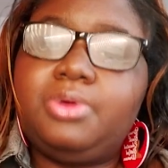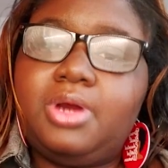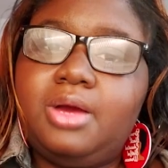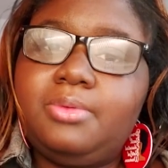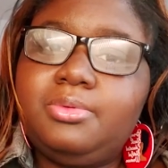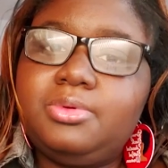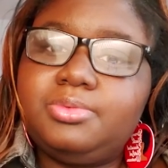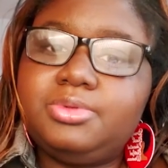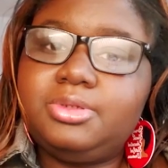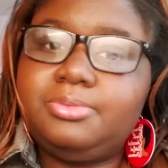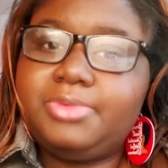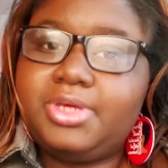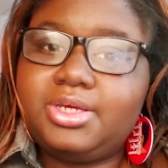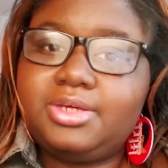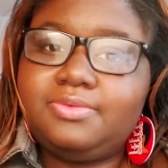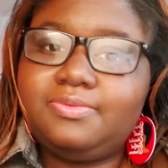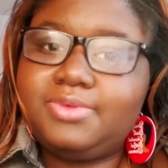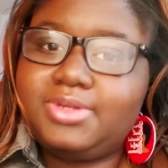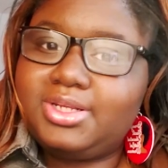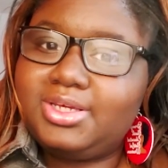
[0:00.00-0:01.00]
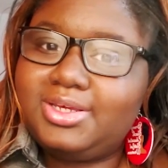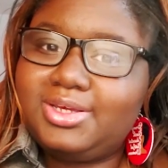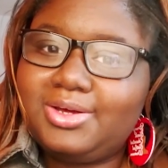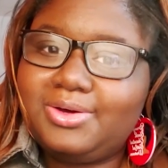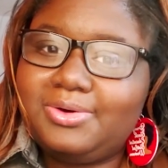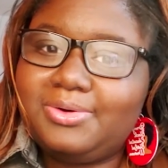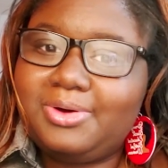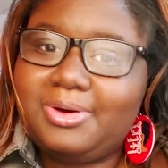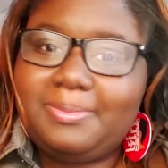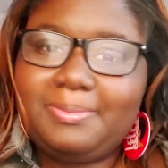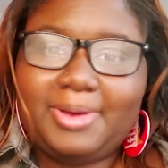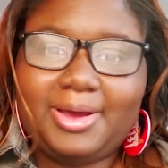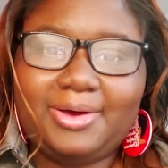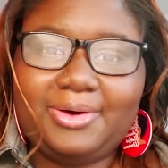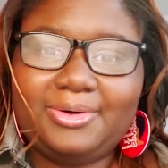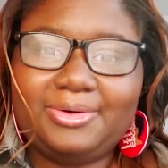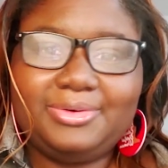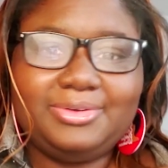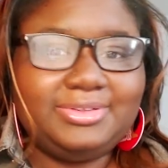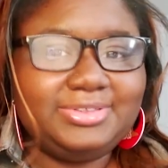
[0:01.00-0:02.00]
probably make a video
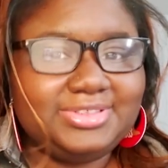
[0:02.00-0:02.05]
about